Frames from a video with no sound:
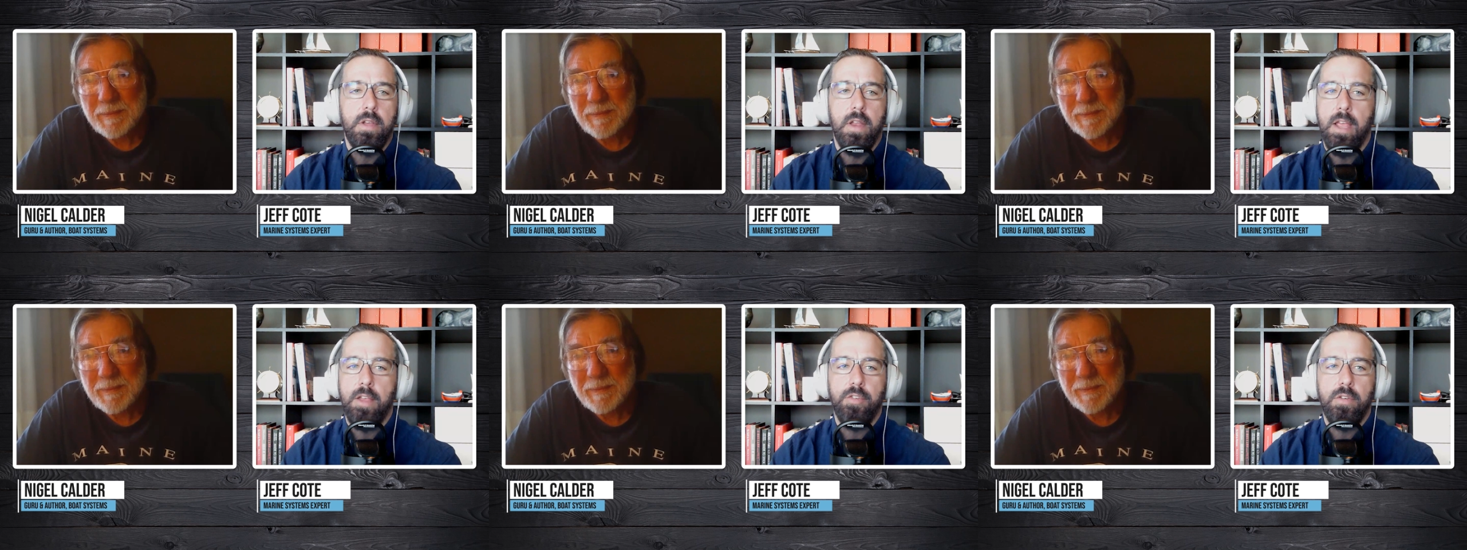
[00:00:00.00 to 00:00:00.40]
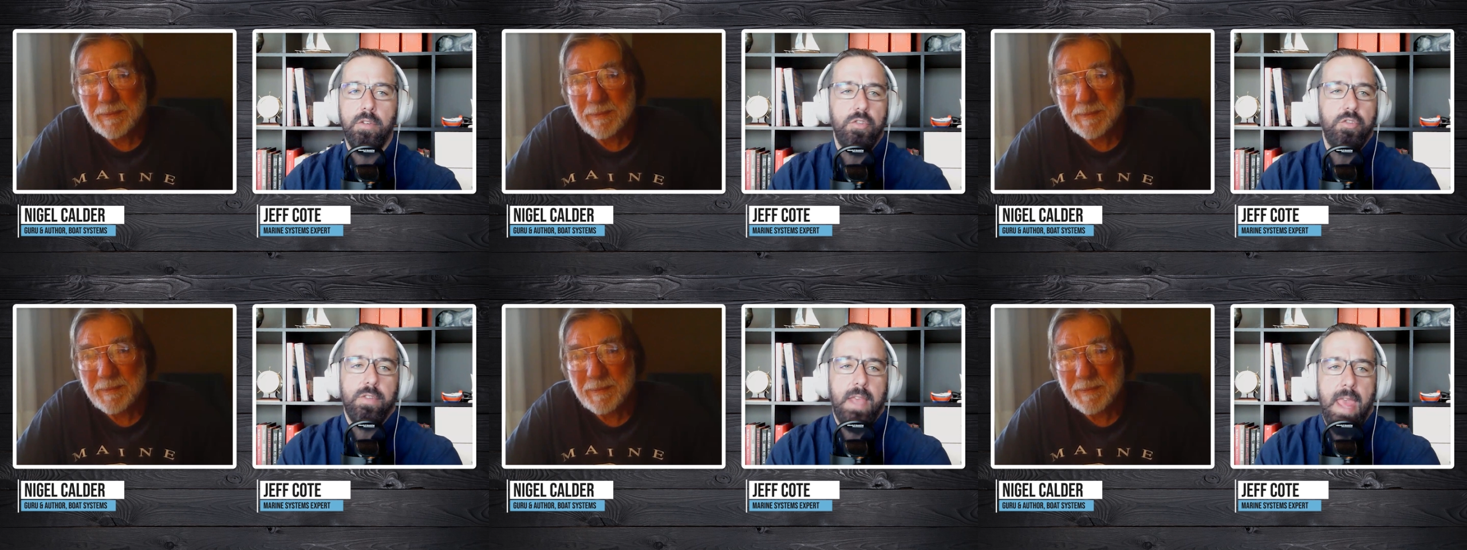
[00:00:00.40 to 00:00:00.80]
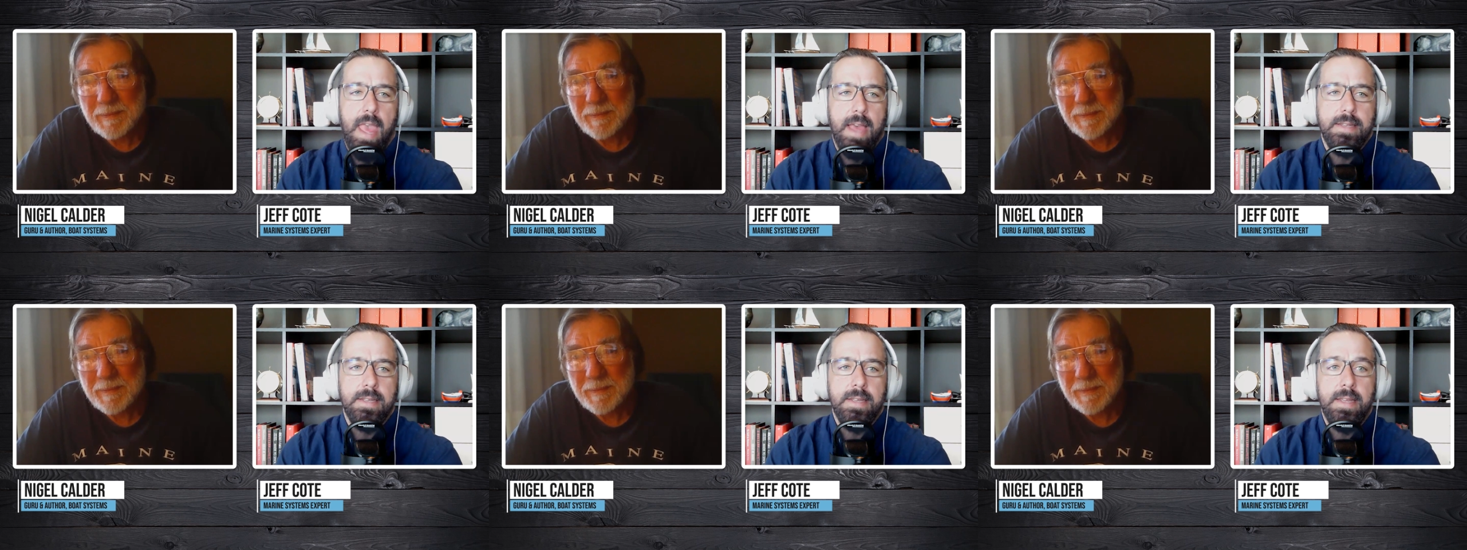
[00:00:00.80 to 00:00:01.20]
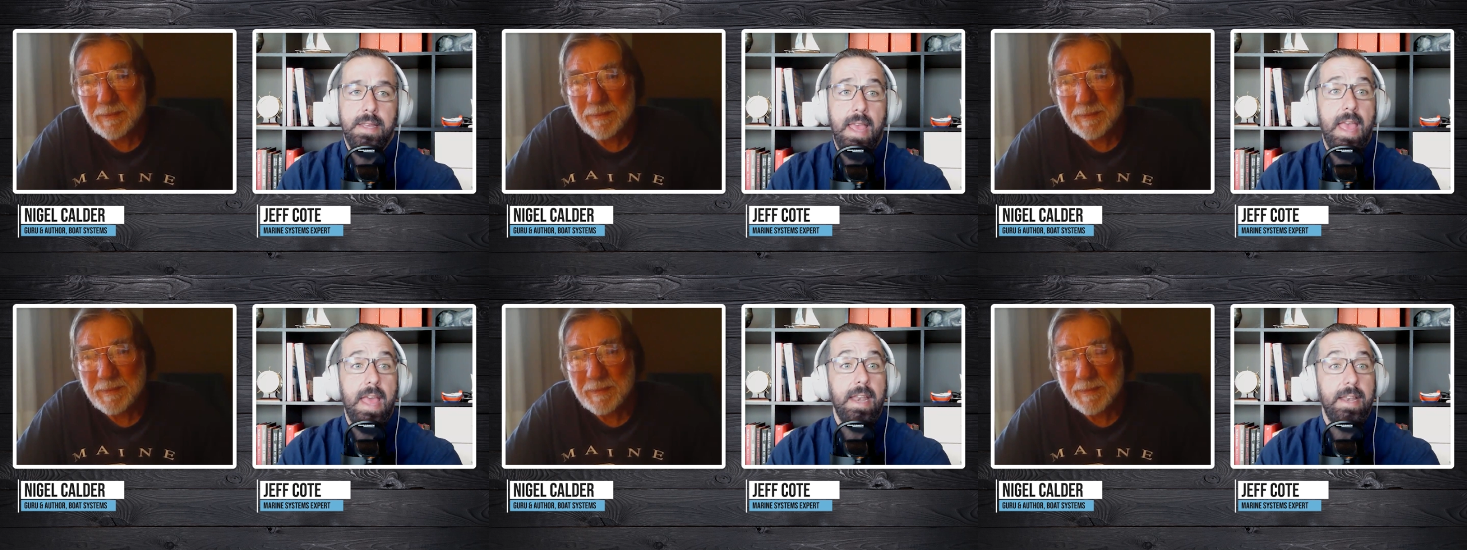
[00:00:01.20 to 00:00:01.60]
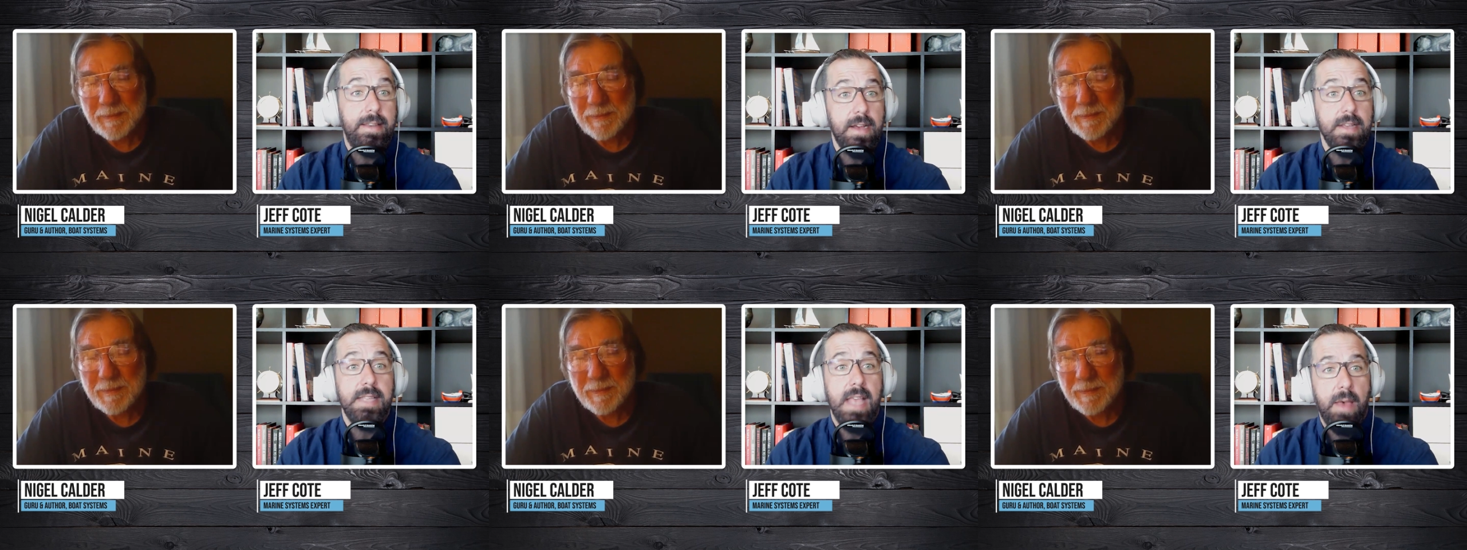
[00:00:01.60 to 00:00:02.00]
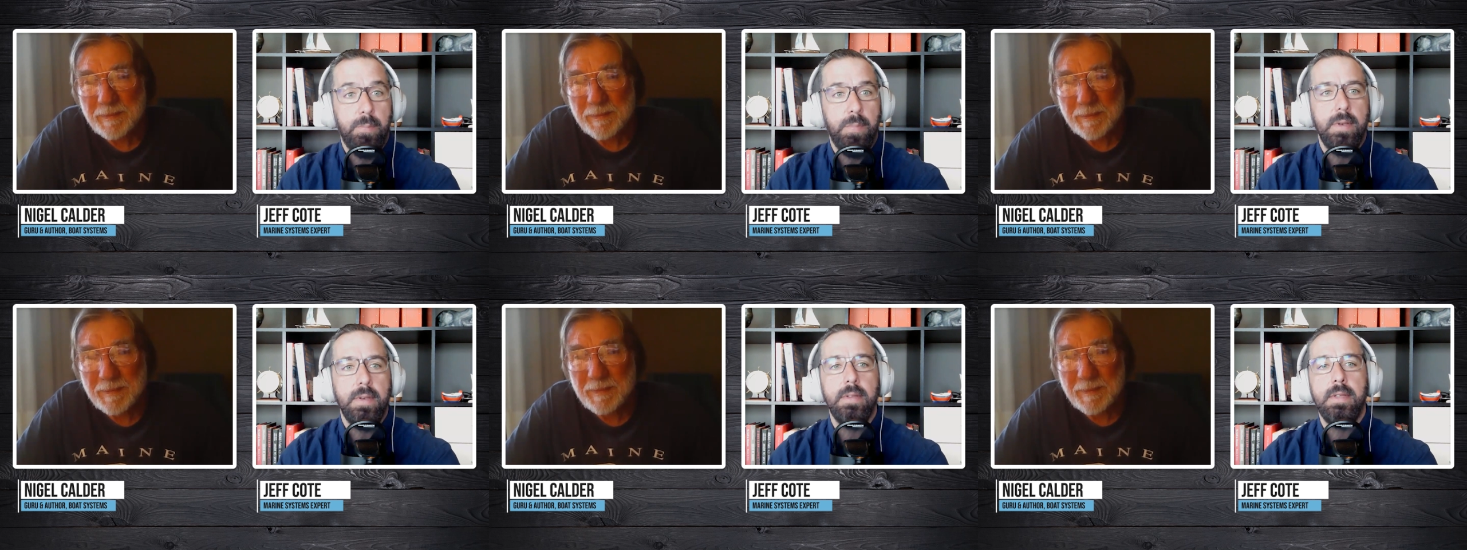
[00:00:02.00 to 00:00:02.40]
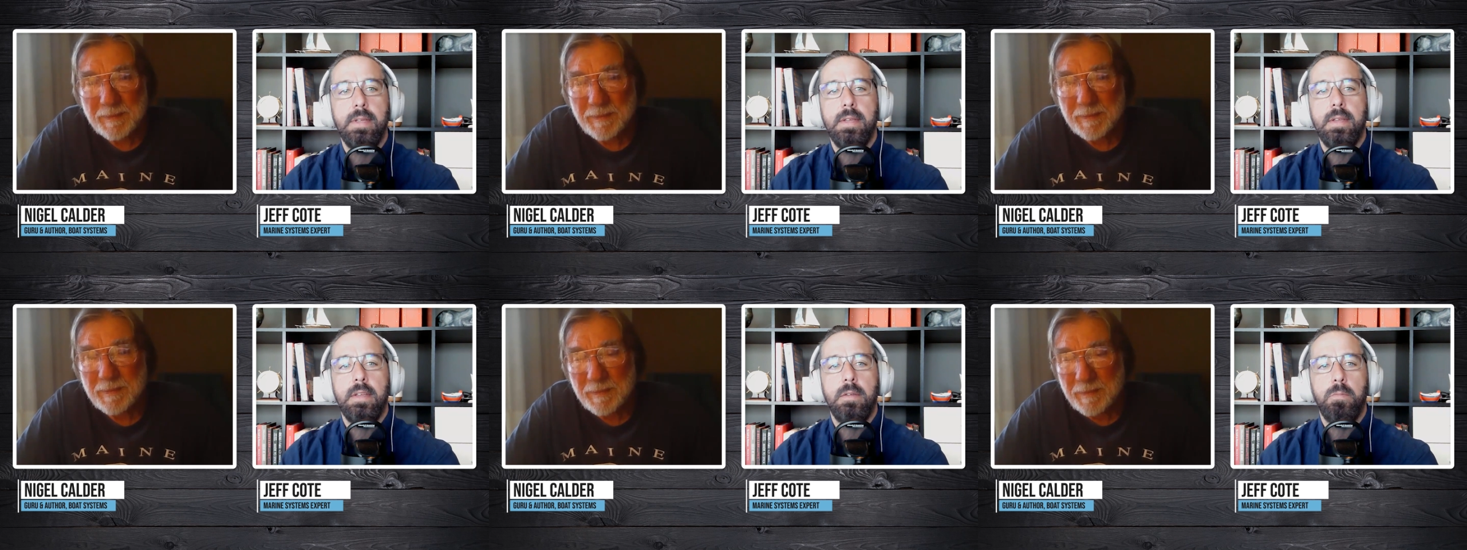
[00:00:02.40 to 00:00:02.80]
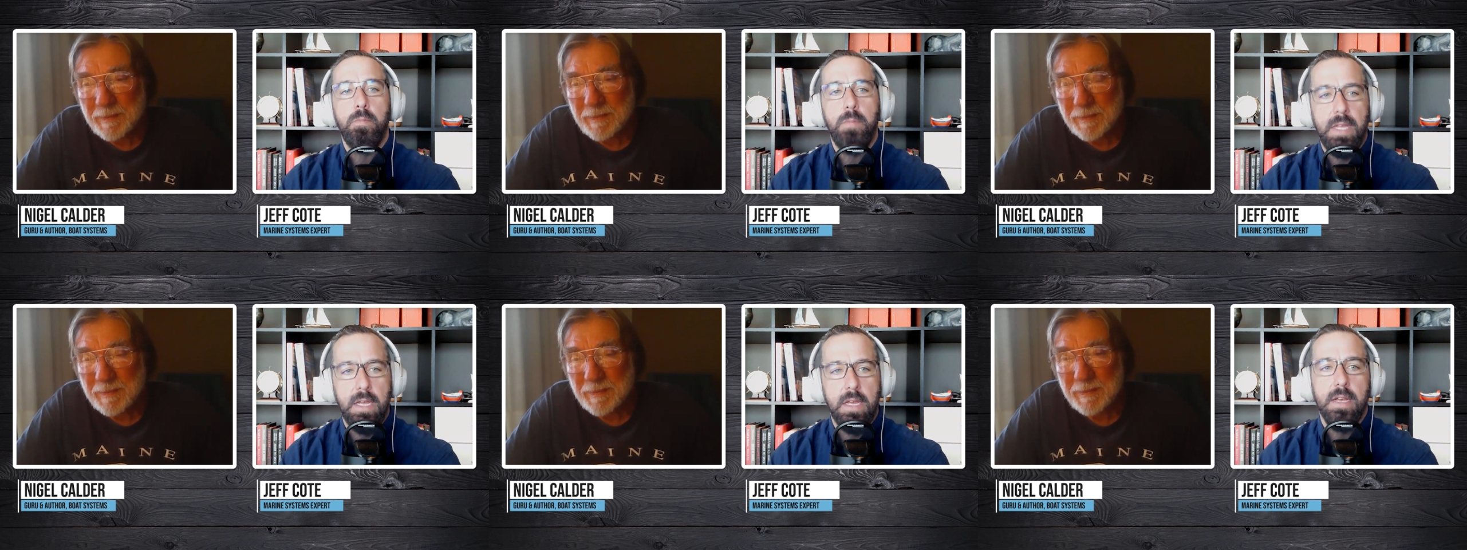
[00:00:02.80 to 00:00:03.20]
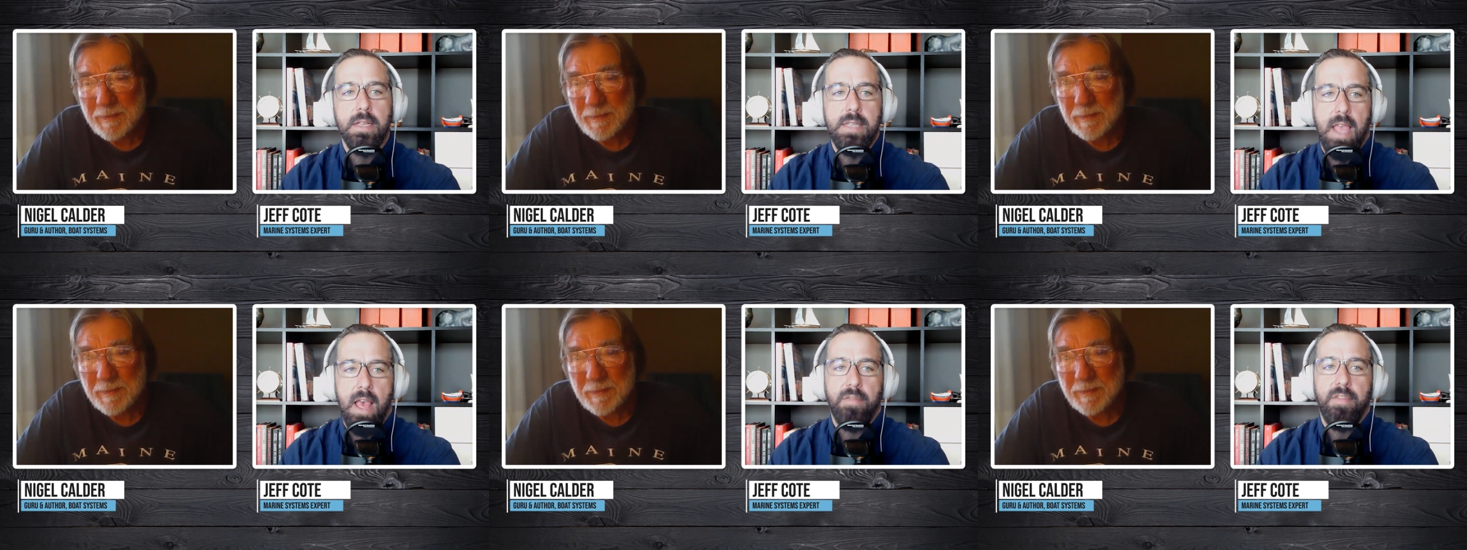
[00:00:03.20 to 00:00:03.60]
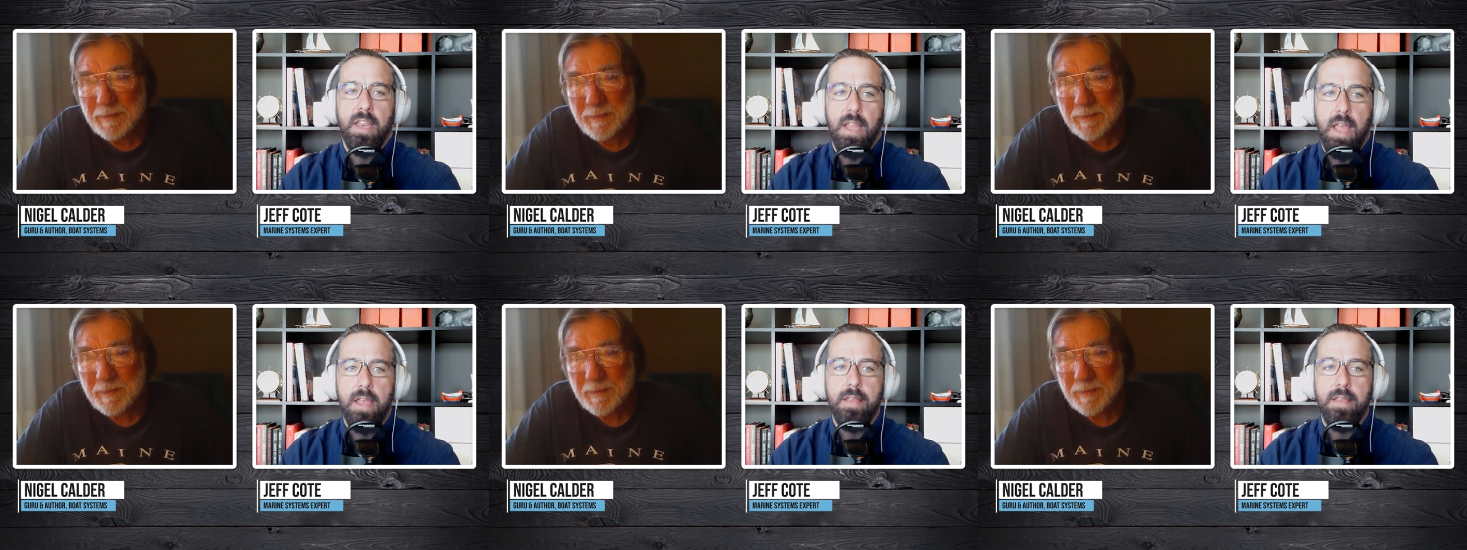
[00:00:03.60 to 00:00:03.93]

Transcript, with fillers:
Speaker 1: connection. You just can't. And it does happen because galvanic